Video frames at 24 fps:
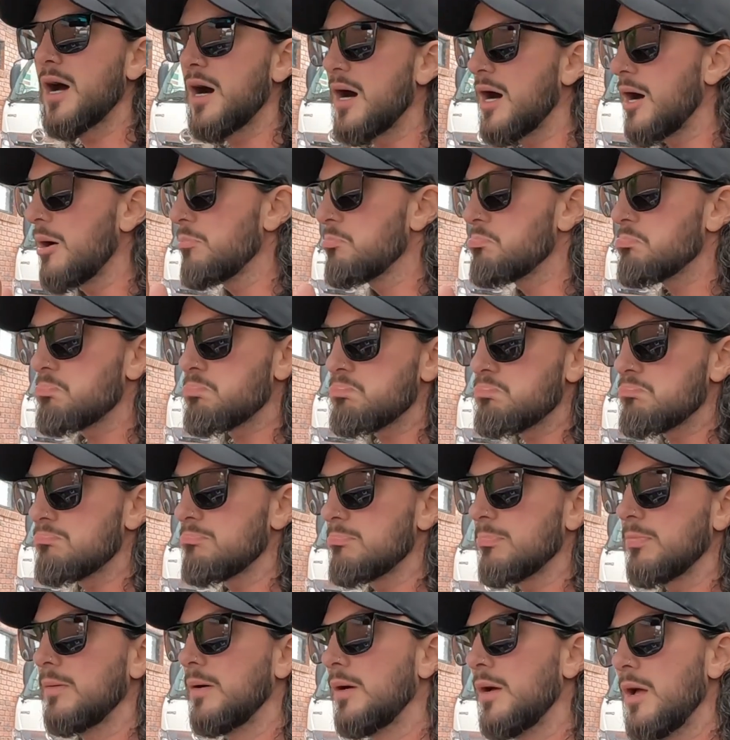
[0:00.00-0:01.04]
are
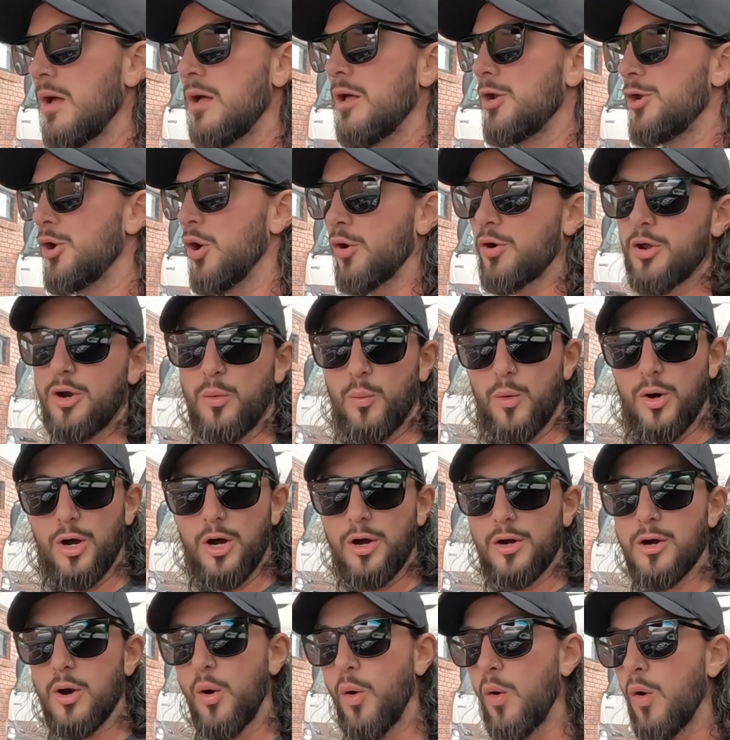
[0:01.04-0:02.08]
mm, not gonna
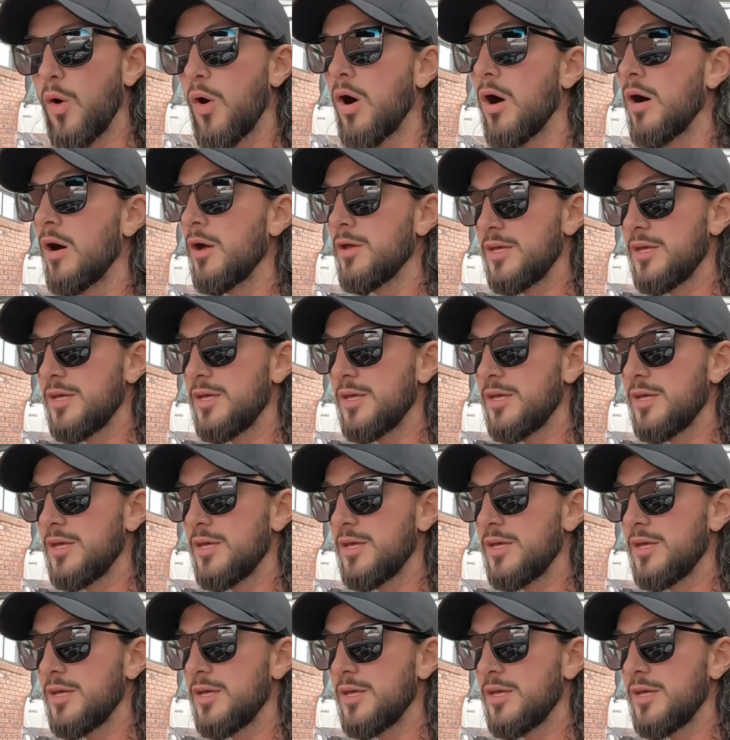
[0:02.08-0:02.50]
work. Or